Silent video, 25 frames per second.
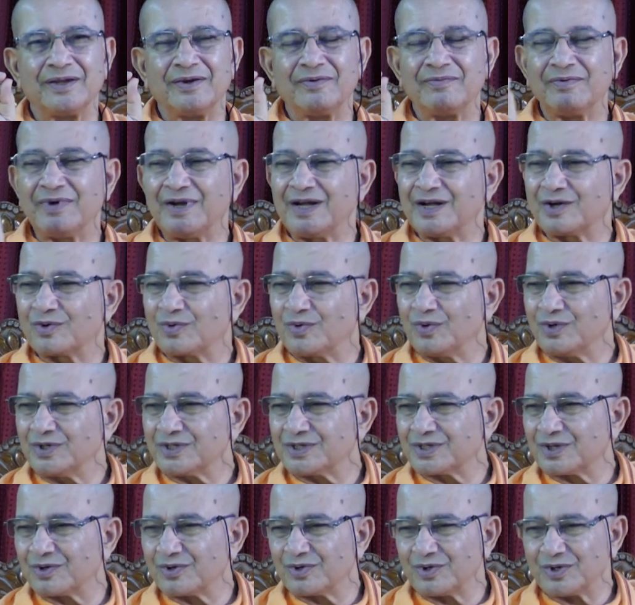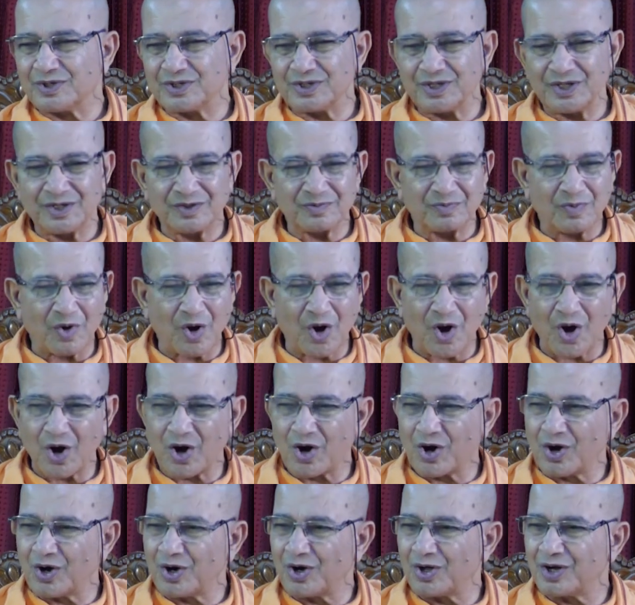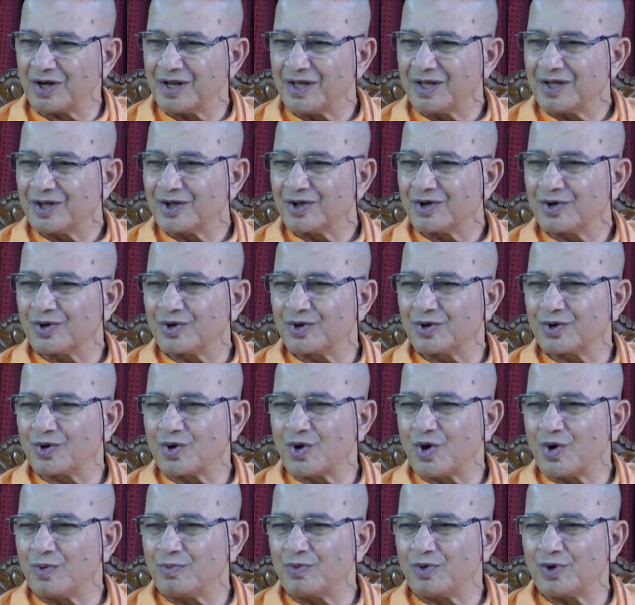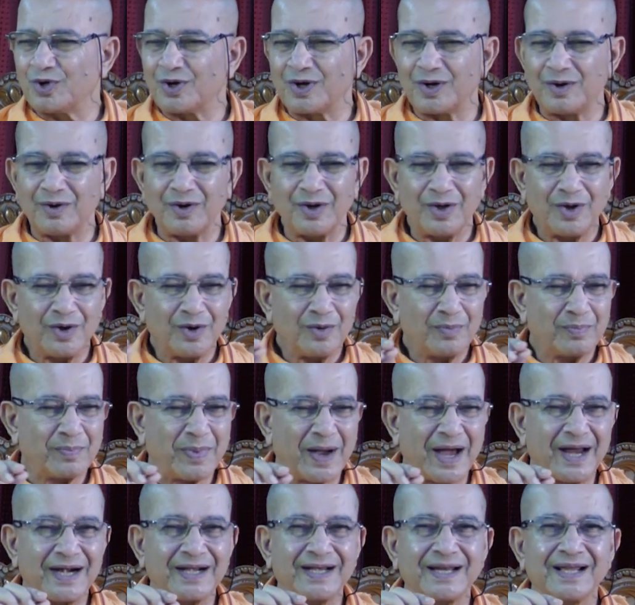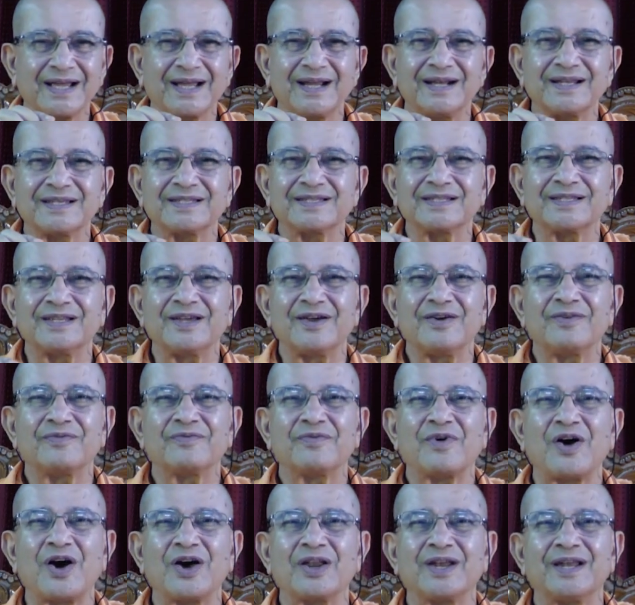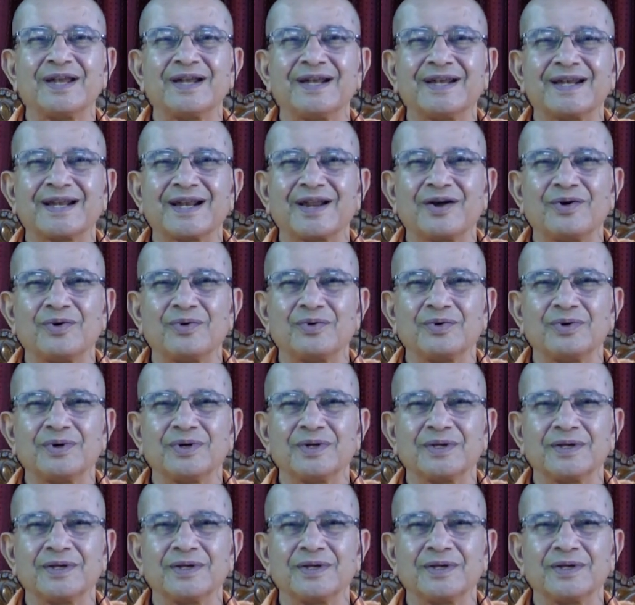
When it cools down, you see small globule particles fallen round.